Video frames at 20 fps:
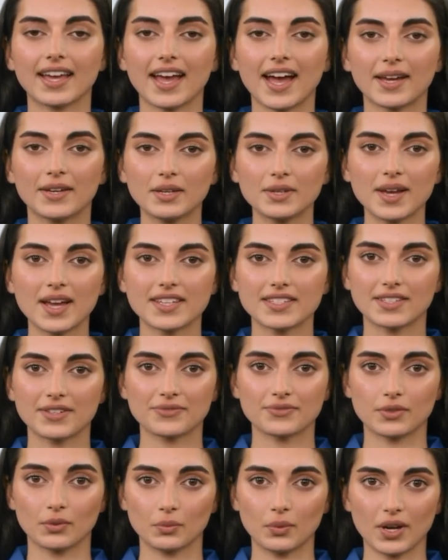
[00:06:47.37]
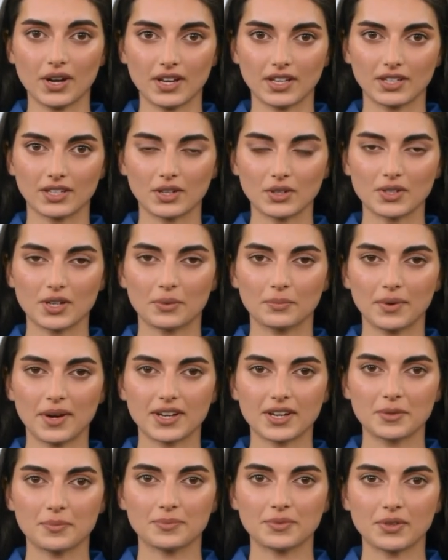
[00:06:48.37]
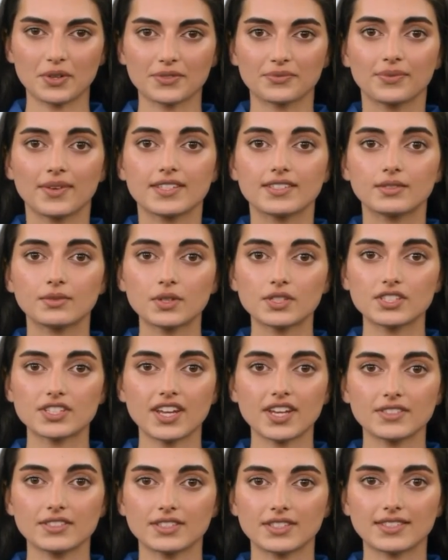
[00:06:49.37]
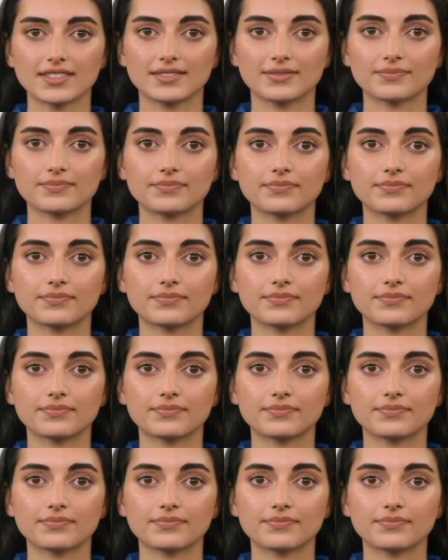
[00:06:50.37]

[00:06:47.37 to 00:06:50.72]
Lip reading: analyze it for ways you can make improvements or changes.